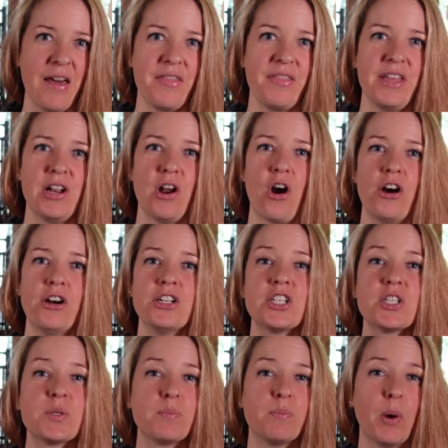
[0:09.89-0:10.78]
that aren't
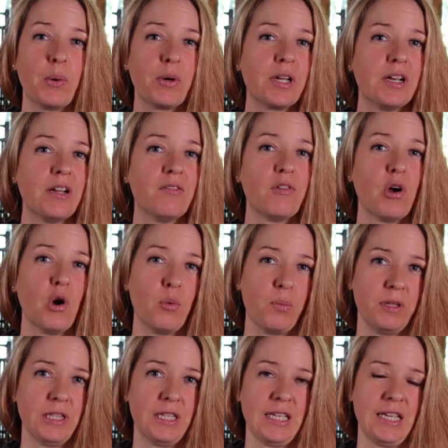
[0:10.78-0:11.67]
spoken of
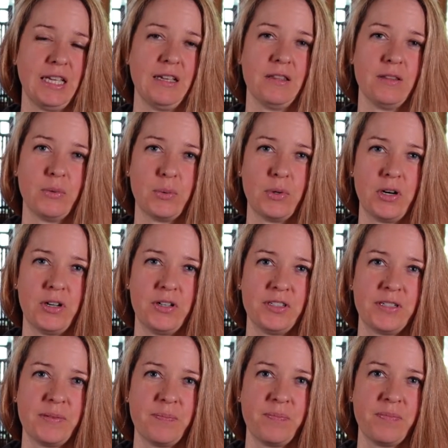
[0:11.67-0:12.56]
openly in the
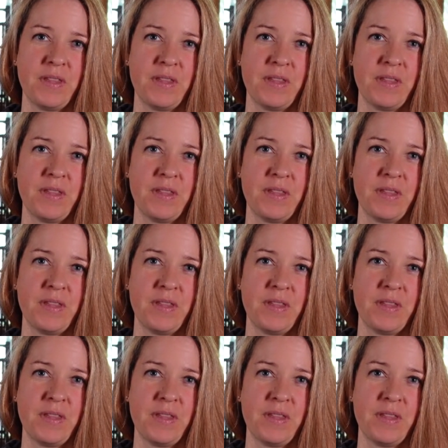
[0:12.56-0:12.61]
world.